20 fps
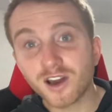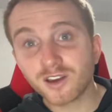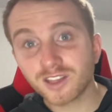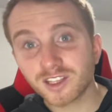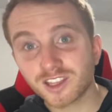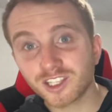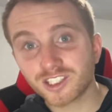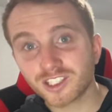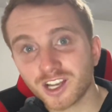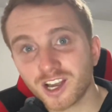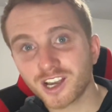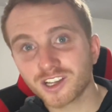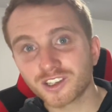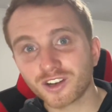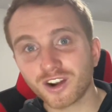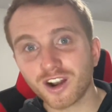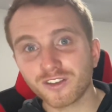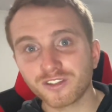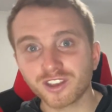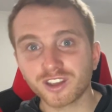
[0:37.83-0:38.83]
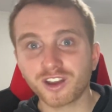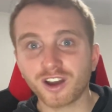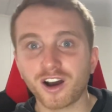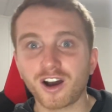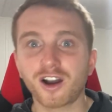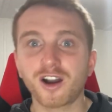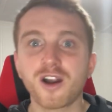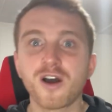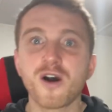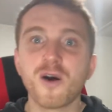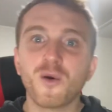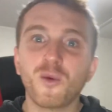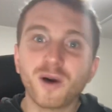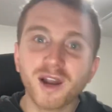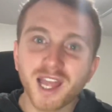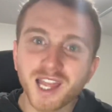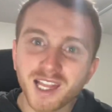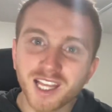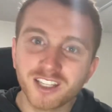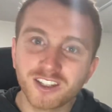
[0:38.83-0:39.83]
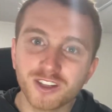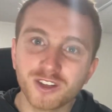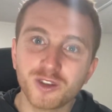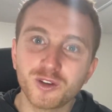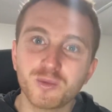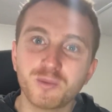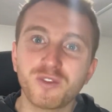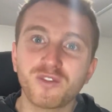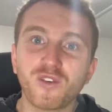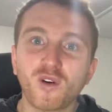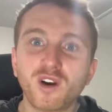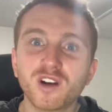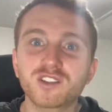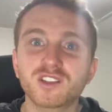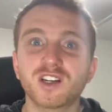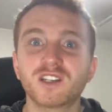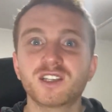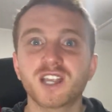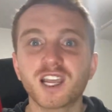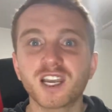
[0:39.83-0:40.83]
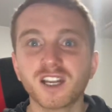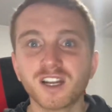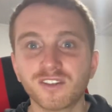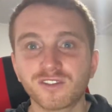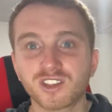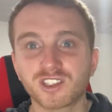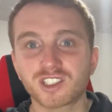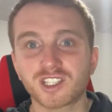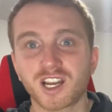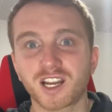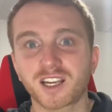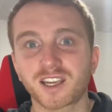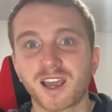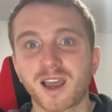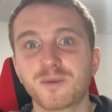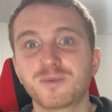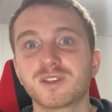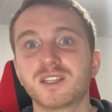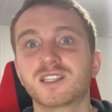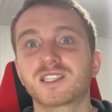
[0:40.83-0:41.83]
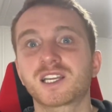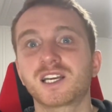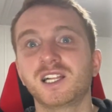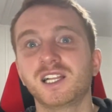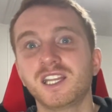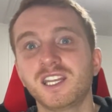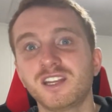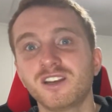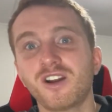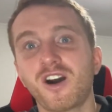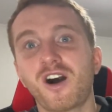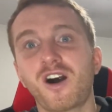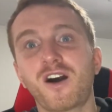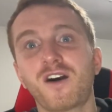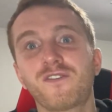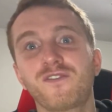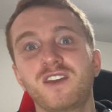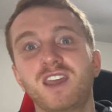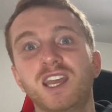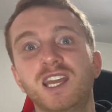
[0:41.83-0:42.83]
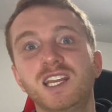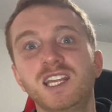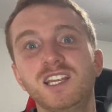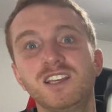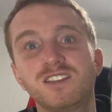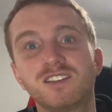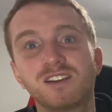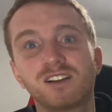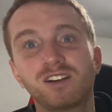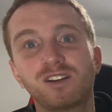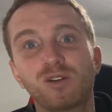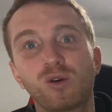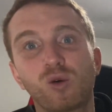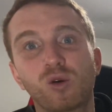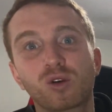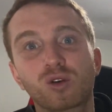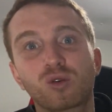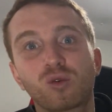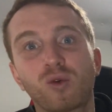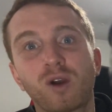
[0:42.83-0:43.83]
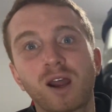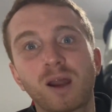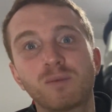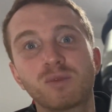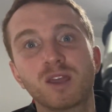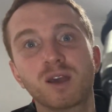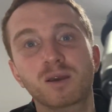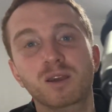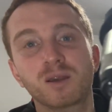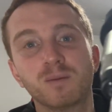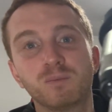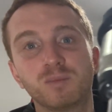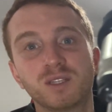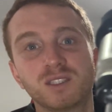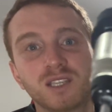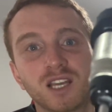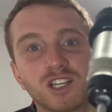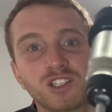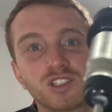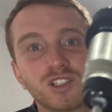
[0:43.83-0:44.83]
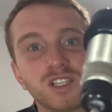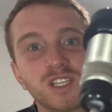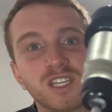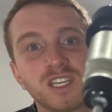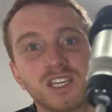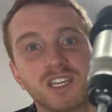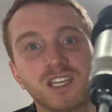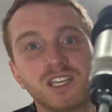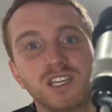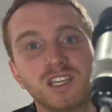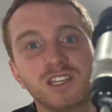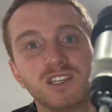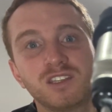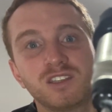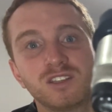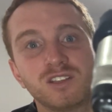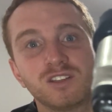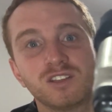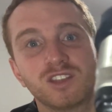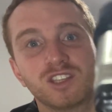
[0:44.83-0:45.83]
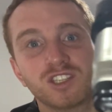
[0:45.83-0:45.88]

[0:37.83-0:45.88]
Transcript: that the shocks are off the car, what I like to do before I start taking off the shock caps is clean off any dirt or grime that can potentially get into the